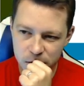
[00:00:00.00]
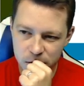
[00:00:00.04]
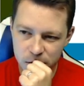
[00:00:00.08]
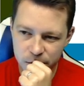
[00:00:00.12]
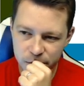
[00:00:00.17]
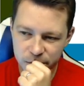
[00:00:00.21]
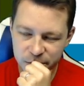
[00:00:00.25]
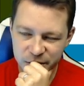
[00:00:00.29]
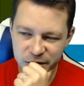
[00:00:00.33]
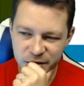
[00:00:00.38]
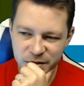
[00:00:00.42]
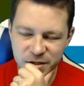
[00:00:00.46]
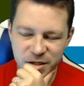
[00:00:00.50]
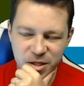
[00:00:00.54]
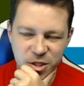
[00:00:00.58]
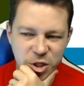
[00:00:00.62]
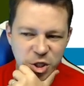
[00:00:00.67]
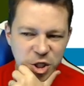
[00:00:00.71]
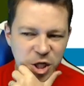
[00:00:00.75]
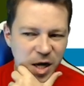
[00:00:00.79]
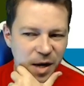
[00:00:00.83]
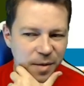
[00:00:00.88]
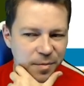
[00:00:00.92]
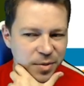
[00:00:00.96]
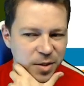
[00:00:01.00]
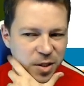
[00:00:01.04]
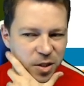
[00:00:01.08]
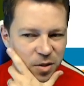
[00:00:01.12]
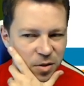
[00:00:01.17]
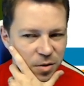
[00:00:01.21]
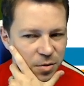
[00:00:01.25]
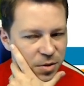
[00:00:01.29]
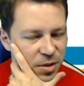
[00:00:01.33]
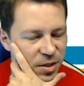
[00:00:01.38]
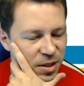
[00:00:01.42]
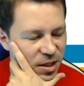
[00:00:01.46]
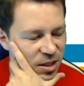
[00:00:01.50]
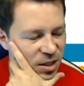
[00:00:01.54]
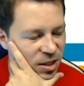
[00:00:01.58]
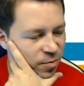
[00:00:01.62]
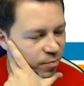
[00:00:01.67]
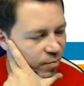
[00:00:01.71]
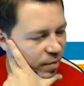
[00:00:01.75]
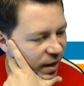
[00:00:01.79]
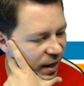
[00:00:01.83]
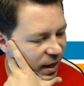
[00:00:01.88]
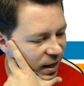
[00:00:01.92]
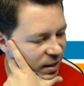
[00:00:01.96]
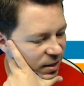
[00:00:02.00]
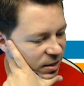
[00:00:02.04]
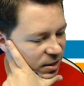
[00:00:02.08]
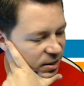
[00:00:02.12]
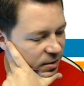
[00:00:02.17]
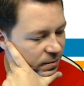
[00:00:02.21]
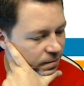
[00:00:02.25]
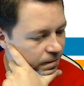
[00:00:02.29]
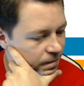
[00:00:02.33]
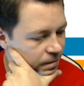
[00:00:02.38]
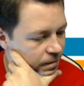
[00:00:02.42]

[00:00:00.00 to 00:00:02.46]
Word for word: Because he jumps to six spades.